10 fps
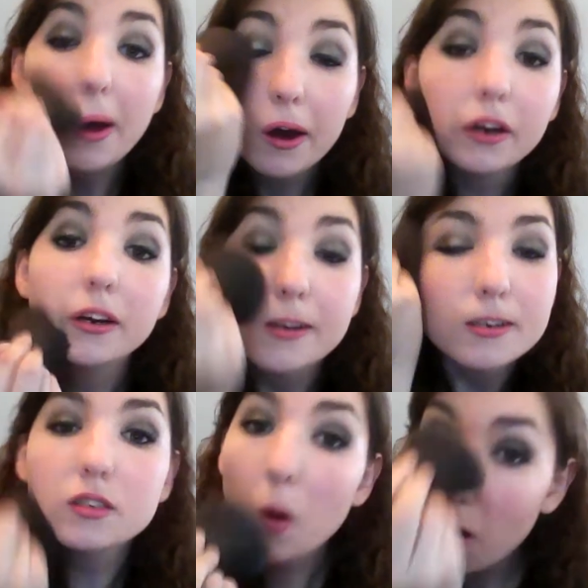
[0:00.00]
powder, and I
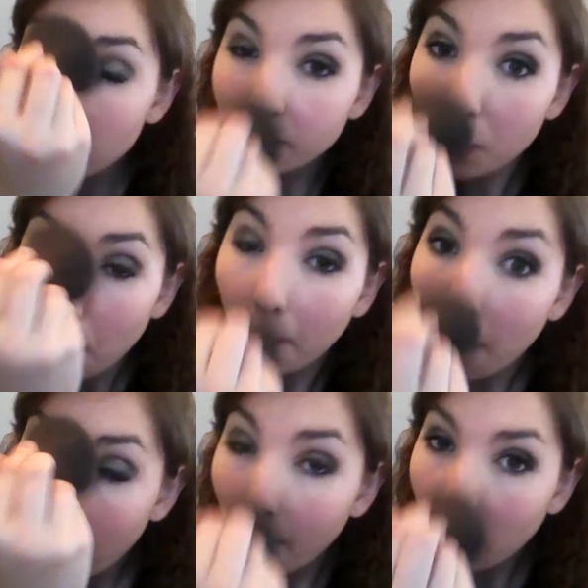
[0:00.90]
just go over
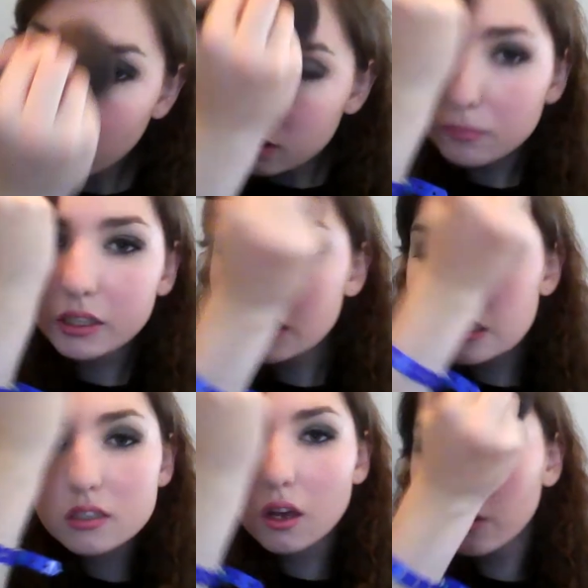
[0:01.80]
my
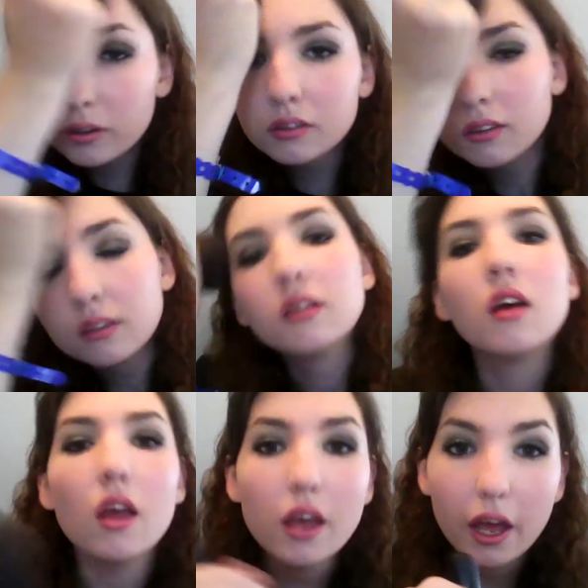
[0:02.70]
T-zone,
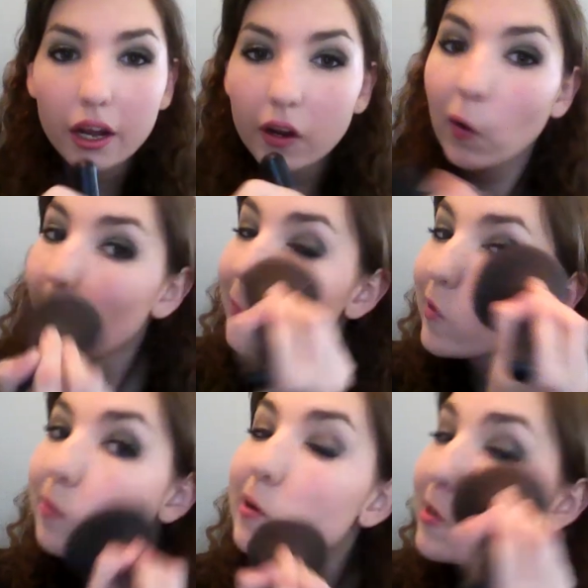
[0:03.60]
and I go
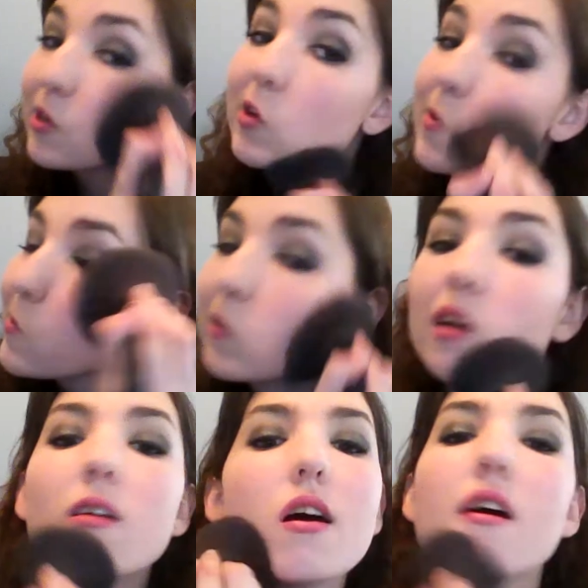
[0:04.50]
over my cheeks
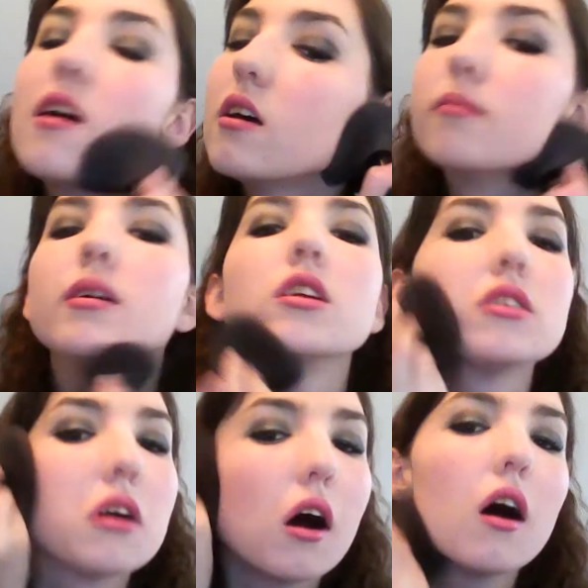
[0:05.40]
and my
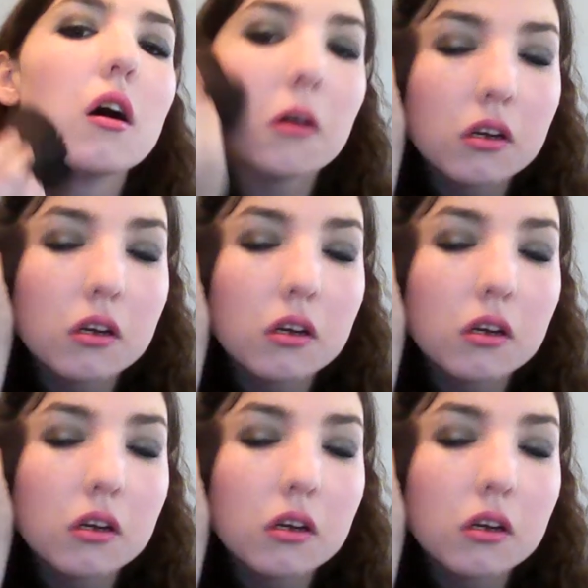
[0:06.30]
jaw,